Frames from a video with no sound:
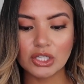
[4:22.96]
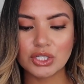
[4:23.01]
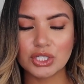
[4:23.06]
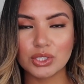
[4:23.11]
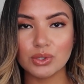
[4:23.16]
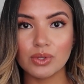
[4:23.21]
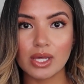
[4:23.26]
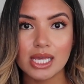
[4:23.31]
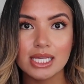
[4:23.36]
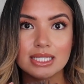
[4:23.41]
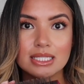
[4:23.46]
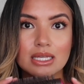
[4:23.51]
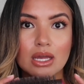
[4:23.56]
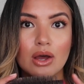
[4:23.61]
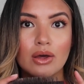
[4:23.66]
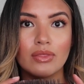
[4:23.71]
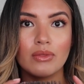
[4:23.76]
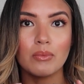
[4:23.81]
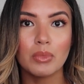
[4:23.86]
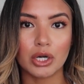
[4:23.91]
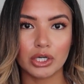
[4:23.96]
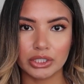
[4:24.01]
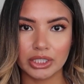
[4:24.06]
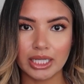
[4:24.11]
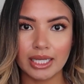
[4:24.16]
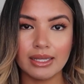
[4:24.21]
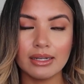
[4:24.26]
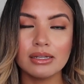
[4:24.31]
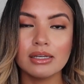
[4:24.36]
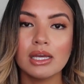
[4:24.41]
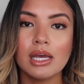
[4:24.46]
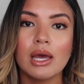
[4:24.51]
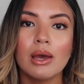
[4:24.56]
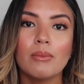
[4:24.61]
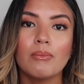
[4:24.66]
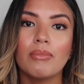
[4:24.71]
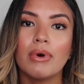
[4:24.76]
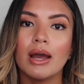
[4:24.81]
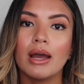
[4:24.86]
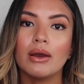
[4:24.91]
to this on the market,
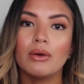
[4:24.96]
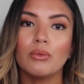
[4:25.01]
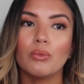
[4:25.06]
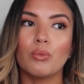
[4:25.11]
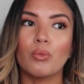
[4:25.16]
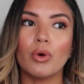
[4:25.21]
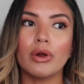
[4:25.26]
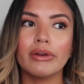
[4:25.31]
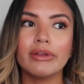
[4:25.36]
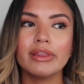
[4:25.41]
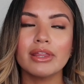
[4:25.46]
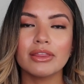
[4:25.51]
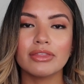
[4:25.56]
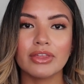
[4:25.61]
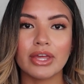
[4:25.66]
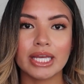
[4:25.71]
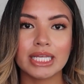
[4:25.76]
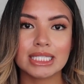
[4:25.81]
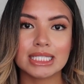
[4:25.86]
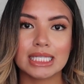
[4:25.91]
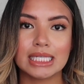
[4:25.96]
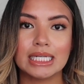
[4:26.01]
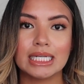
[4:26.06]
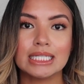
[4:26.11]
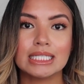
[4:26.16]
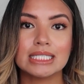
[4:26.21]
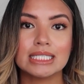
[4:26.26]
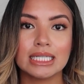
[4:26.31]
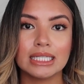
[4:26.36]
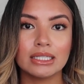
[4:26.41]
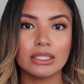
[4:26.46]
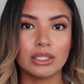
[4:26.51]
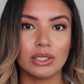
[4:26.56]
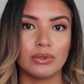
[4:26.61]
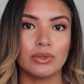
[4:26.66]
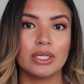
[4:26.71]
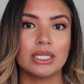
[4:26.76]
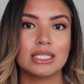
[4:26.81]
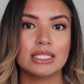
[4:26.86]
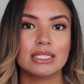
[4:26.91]
but one of the things that I did
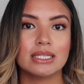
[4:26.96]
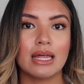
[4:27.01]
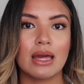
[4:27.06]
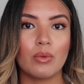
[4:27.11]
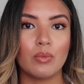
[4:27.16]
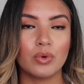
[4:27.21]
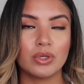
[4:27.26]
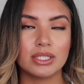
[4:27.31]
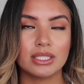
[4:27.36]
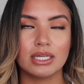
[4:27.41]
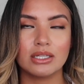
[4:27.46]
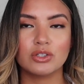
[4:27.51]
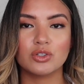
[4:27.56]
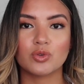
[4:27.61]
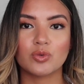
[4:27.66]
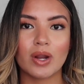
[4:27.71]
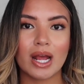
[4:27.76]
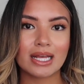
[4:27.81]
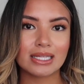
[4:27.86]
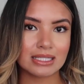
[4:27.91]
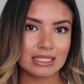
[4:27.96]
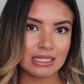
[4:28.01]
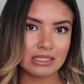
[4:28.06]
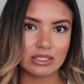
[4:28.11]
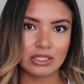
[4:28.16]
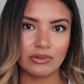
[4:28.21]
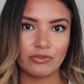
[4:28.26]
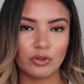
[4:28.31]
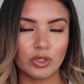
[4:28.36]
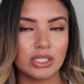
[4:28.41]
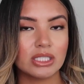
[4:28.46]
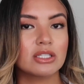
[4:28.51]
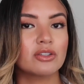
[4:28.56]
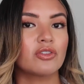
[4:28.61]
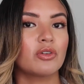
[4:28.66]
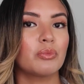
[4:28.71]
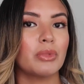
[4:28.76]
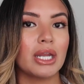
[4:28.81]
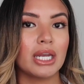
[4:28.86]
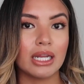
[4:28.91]
notice that was a drastic difference
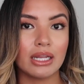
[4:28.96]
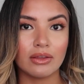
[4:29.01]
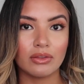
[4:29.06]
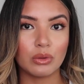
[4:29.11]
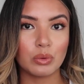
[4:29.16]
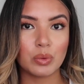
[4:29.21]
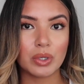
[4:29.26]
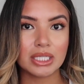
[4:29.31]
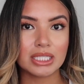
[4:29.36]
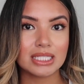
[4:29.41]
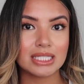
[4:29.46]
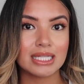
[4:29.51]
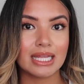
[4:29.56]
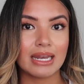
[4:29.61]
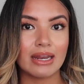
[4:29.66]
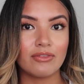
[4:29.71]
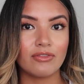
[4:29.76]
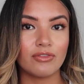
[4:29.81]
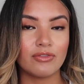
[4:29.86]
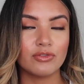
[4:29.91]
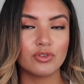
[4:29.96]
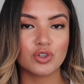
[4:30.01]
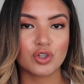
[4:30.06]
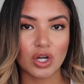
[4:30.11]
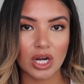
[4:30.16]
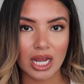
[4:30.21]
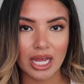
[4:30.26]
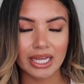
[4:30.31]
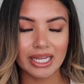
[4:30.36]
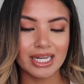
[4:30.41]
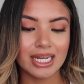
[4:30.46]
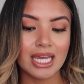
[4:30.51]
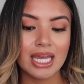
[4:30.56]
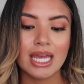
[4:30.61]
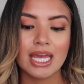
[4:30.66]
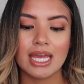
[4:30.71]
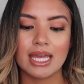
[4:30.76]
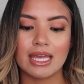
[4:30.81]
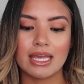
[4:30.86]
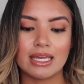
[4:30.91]
from any of the ones that I've tried
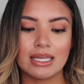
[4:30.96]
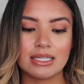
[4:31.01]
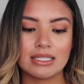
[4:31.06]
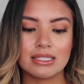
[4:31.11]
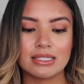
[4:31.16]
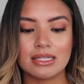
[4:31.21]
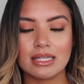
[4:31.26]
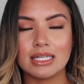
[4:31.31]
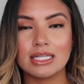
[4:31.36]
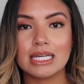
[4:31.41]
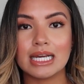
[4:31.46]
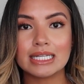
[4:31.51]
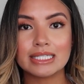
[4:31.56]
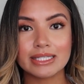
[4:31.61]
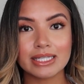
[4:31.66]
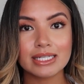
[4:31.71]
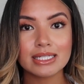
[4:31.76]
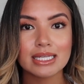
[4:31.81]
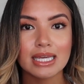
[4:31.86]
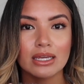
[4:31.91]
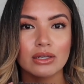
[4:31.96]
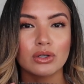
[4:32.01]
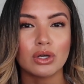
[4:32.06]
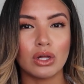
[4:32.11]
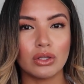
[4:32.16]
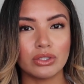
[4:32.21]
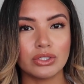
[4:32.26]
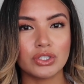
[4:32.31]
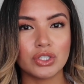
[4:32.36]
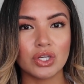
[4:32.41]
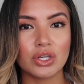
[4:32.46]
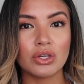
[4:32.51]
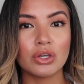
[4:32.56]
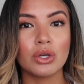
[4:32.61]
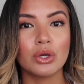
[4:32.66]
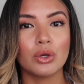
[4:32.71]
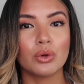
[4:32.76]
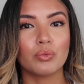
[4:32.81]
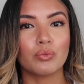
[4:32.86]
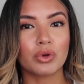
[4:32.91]
is the Dyson
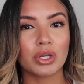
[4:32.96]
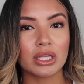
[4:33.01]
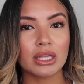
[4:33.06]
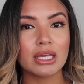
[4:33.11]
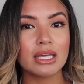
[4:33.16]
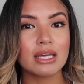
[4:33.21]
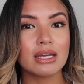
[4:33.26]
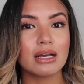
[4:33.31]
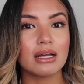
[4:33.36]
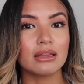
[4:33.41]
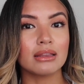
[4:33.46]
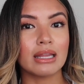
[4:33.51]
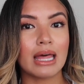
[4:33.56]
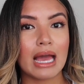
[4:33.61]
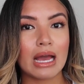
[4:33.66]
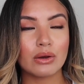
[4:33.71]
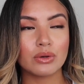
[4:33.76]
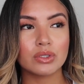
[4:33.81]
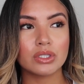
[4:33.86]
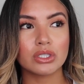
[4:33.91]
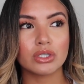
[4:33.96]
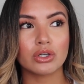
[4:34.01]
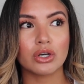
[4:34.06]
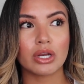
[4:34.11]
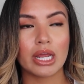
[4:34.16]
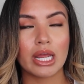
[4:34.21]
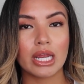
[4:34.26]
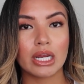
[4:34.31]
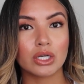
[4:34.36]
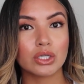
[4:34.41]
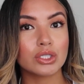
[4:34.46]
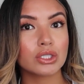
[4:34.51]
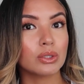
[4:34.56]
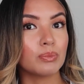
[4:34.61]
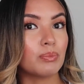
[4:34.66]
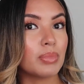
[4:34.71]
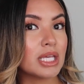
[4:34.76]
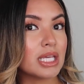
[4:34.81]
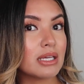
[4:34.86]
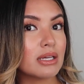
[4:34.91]
technology really allows your hair to
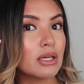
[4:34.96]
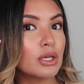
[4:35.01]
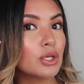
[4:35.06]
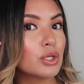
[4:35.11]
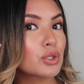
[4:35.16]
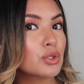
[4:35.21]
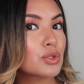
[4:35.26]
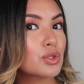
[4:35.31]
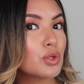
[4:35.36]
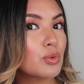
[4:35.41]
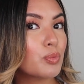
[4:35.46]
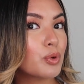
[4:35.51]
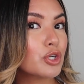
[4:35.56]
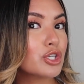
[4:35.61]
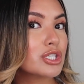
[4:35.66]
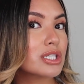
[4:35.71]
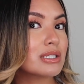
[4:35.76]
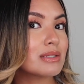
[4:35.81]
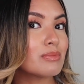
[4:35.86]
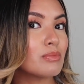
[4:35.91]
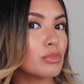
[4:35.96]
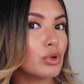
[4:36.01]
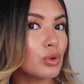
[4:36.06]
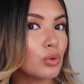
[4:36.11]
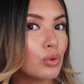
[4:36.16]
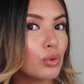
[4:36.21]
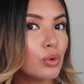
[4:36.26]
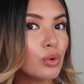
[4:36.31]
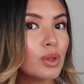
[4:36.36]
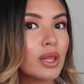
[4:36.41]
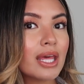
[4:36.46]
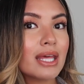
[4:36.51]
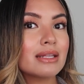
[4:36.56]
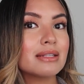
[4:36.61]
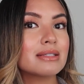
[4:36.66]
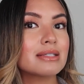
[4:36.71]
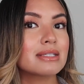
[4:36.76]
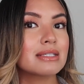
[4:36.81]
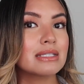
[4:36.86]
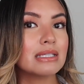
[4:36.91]
be super smooth
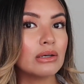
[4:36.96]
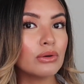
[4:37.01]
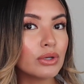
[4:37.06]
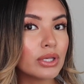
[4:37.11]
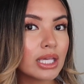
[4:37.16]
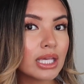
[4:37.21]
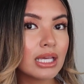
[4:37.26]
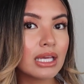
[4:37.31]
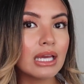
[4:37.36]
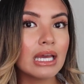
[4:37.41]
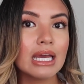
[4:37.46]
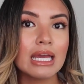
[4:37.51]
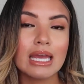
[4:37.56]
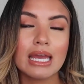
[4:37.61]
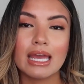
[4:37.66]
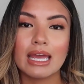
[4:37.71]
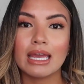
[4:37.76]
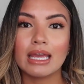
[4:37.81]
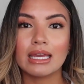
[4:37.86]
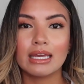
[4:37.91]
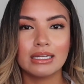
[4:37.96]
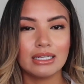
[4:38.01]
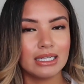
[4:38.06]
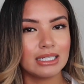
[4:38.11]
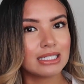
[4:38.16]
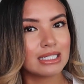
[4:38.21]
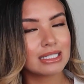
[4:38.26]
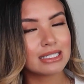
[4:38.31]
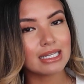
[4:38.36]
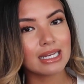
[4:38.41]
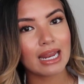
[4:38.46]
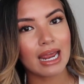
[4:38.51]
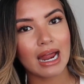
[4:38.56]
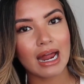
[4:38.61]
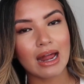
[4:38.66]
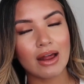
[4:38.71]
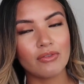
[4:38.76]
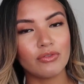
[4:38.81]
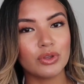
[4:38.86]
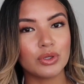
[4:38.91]
and silky, and it doesn't
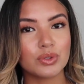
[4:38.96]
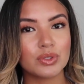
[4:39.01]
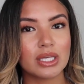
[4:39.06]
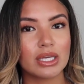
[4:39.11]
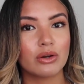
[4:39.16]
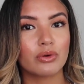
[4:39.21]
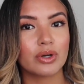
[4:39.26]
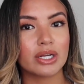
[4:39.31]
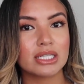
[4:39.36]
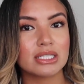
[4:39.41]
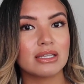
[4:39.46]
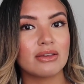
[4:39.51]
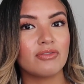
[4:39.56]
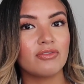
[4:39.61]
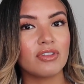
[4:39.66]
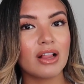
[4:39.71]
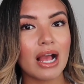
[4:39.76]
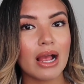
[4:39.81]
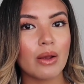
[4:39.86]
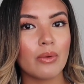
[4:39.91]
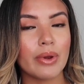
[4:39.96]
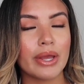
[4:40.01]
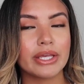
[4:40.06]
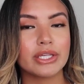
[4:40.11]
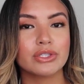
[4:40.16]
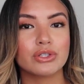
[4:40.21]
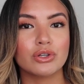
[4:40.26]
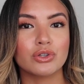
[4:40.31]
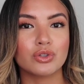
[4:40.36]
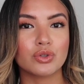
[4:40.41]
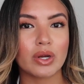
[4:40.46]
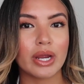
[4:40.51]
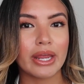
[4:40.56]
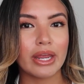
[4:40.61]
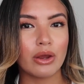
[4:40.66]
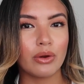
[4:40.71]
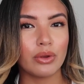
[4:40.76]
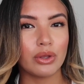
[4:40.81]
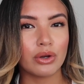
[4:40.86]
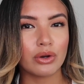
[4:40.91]
have those like crazy flyaways or
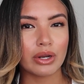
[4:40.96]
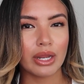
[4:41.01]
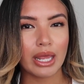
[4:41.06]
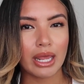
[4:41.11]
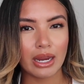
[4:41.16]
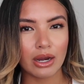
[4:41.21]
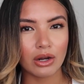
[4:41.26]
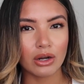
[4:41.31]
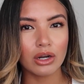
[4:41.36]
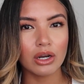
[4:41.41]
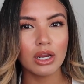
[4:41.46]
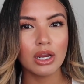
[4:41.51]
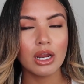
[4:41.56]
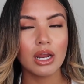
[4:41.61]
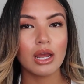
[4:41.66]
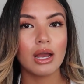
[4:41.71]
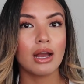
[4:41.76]
dry out your hair.